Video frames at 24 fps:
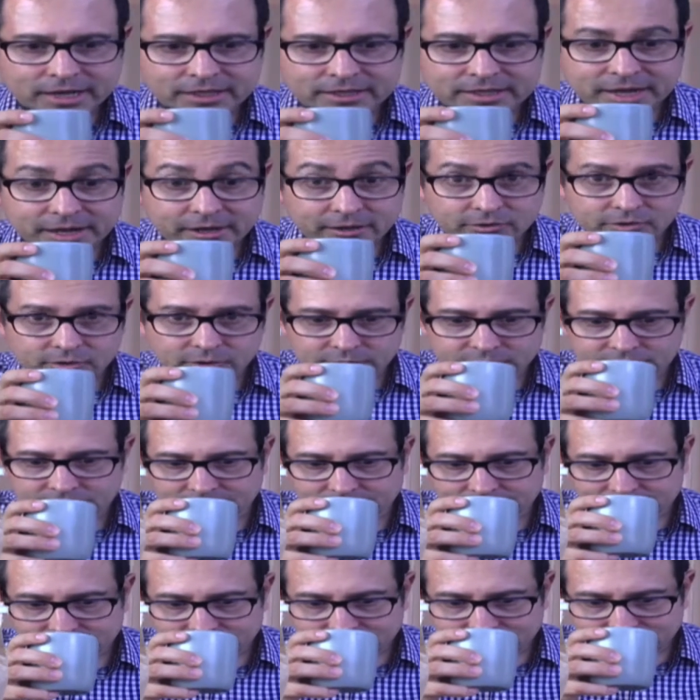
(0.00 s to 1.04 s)

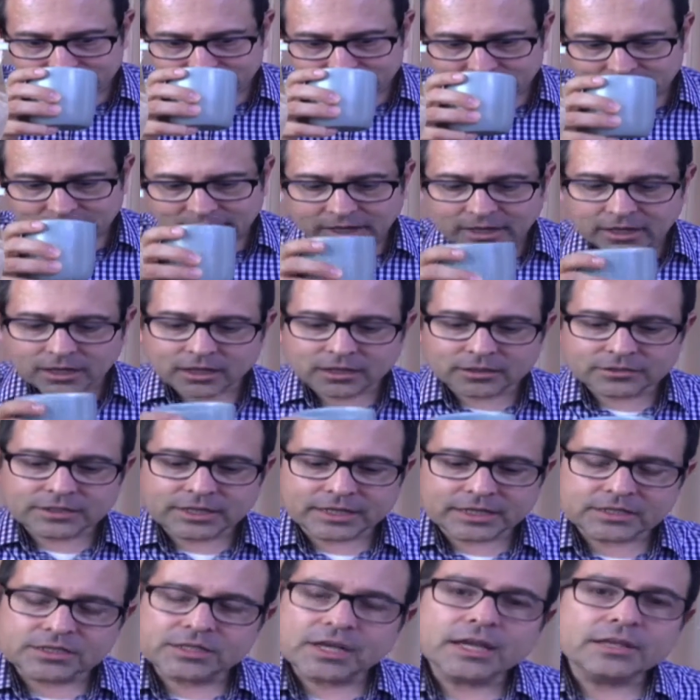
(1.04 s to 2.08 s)
characteristic. I'll
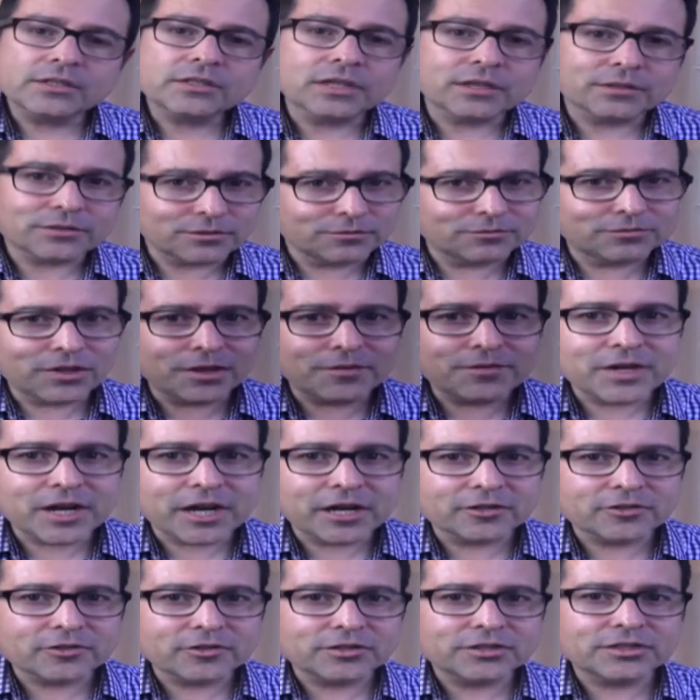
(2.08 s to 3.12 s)
take a taste, give some flavor
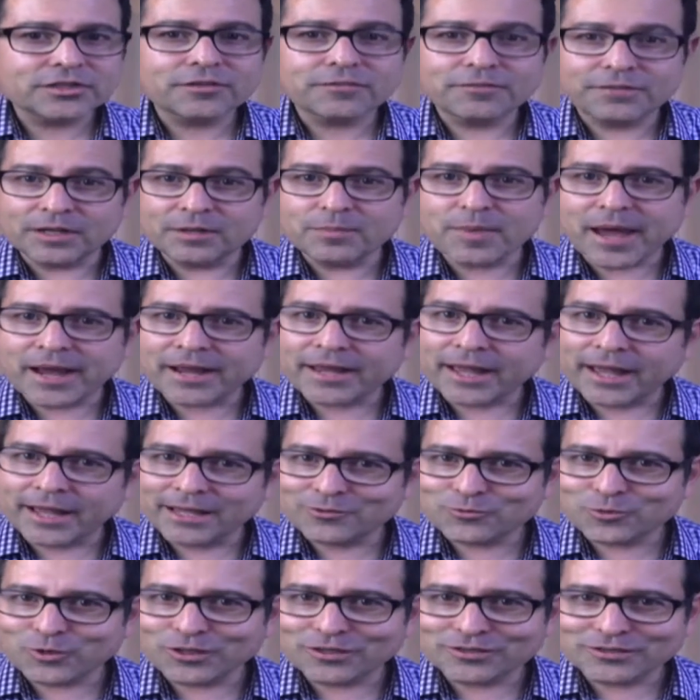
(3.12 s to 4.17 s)
characteristic feedback
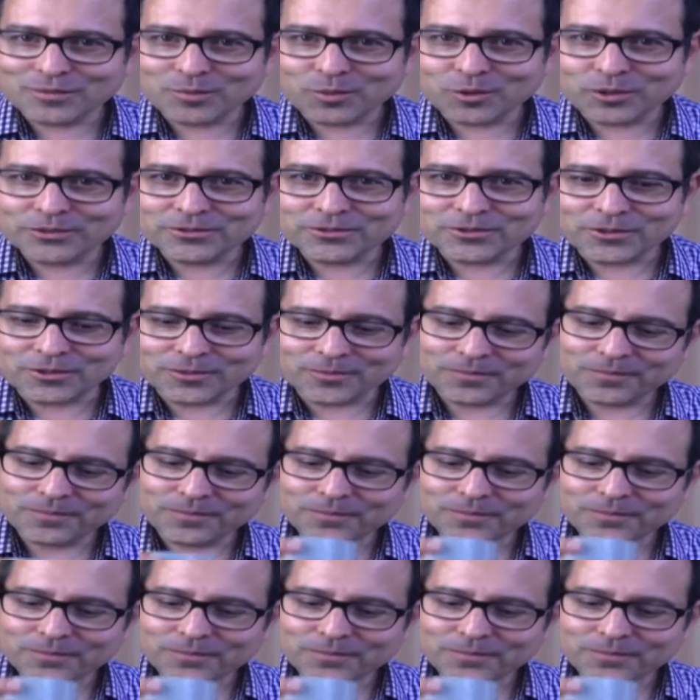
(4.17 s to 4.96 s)
as well as a point score.